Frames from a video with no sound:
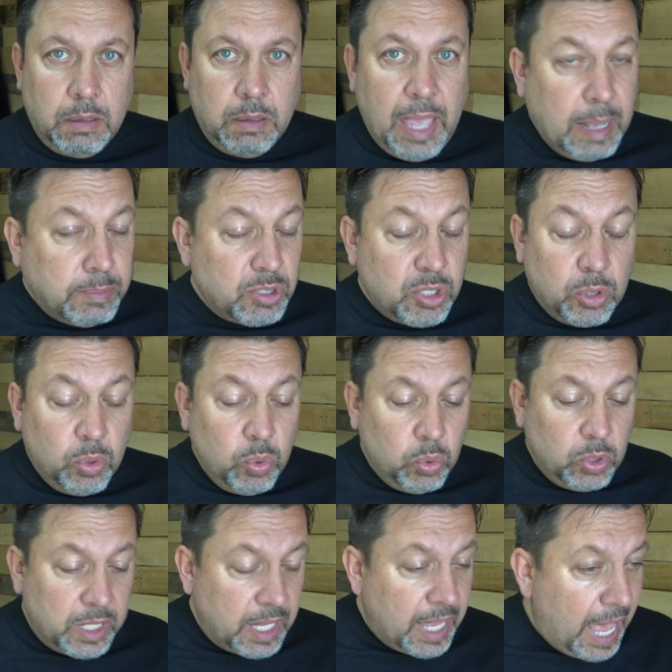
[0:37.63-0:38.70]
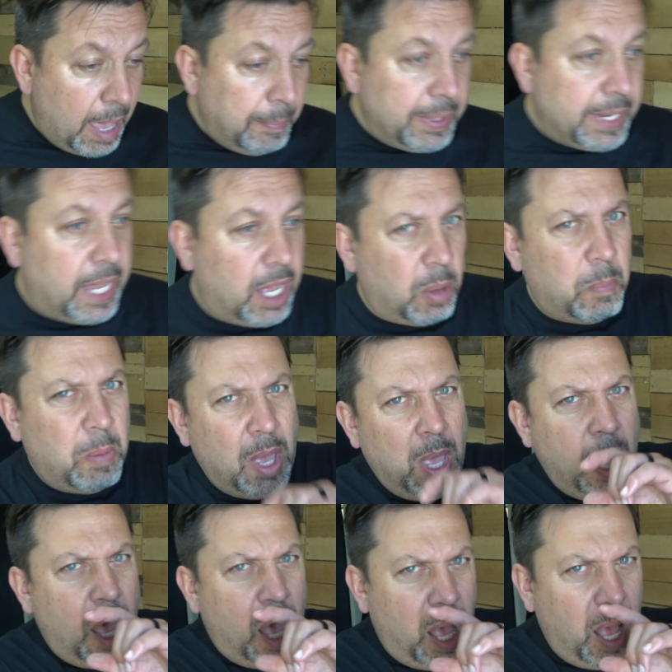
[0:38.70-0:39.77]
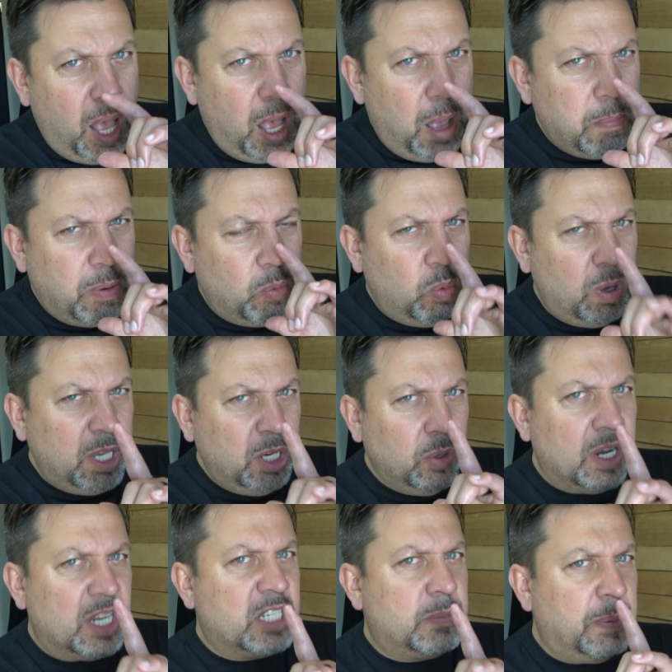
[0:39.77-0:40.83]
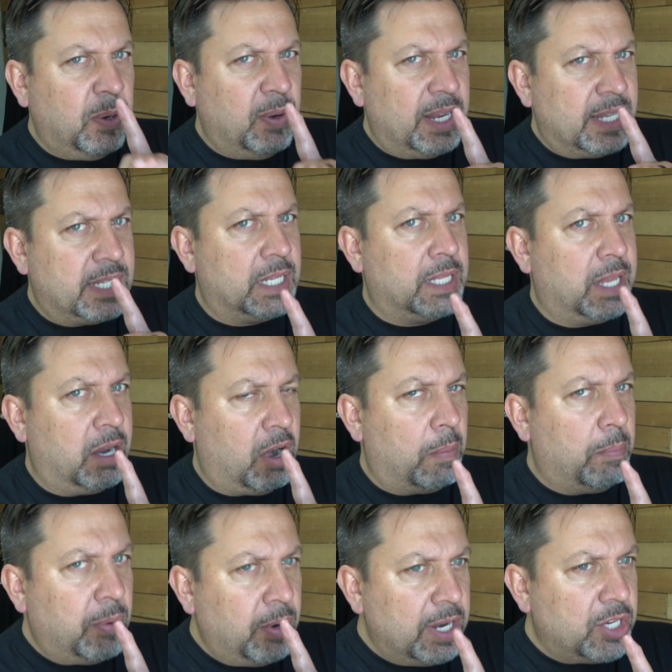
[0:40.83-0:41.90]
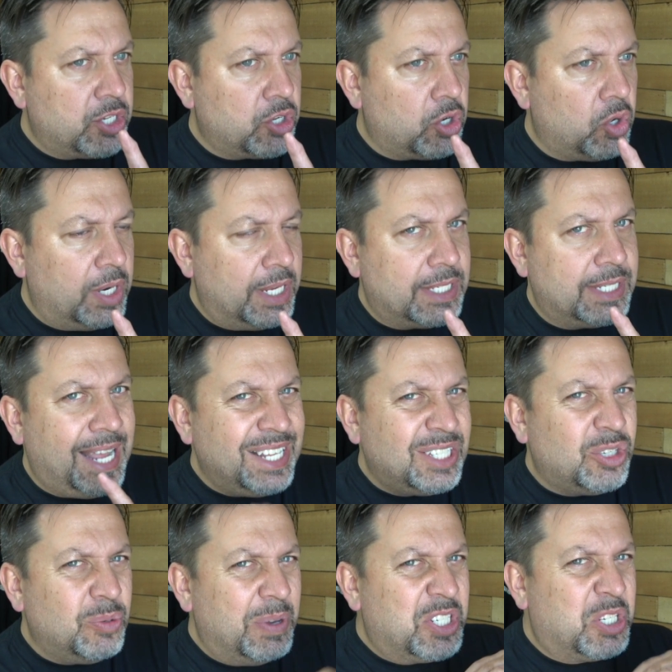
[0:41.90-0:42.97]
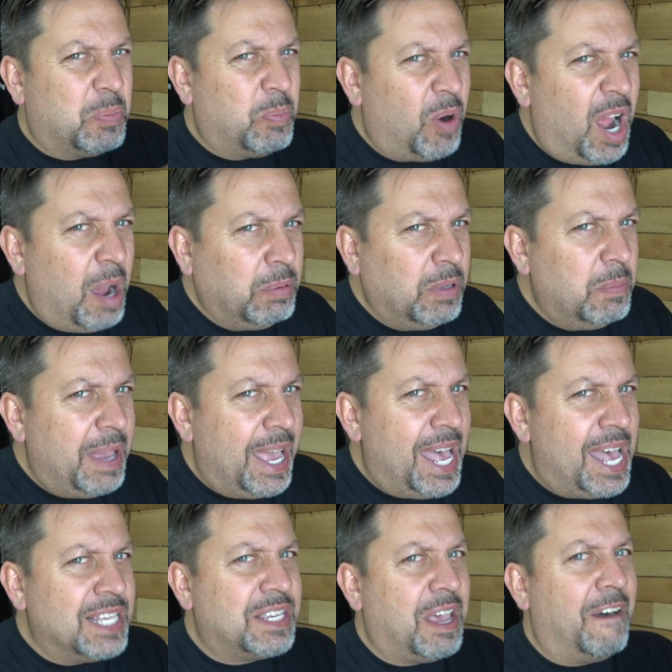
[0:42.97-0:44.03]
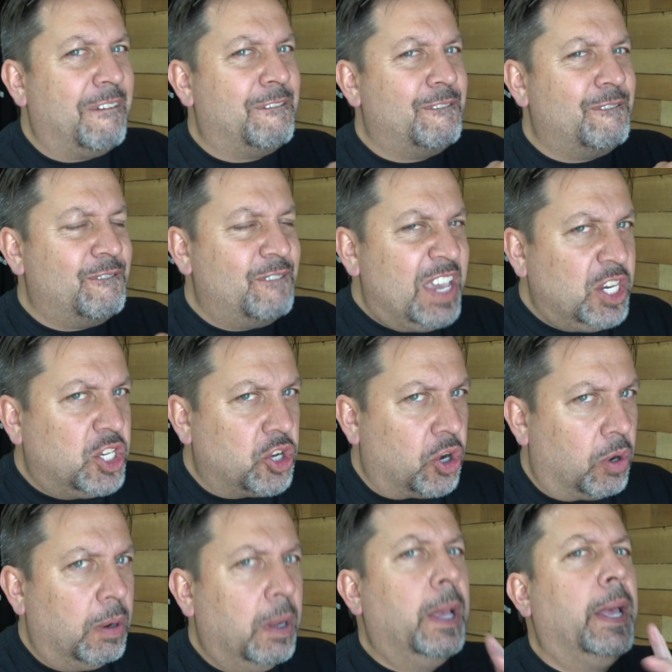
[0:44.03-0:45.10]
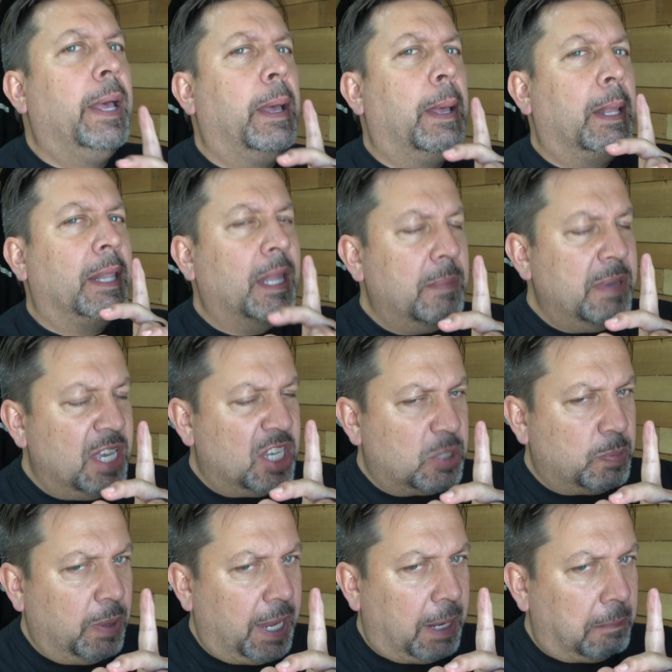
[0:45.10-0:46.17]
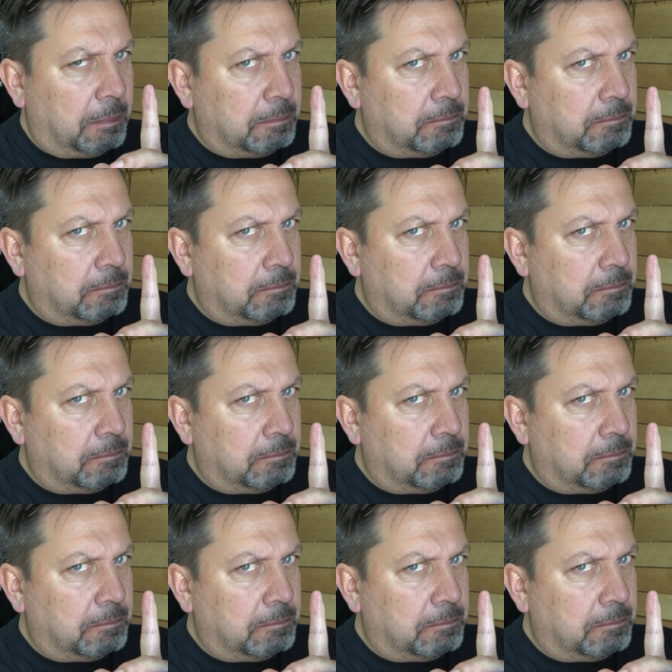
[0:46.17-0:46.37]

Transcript: Absolutely. Happy to help. Uh, but what you're experiencing there, I'm pretty sure, is not so much a problem as a feature. Let me explain.